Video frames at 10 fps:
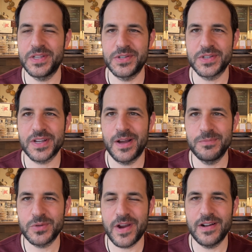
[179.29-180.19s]
It just
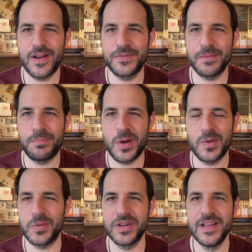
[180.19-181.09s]
comes right off the
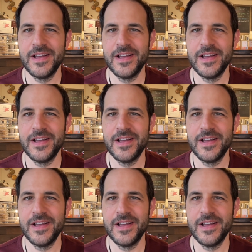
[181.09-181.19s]
bone.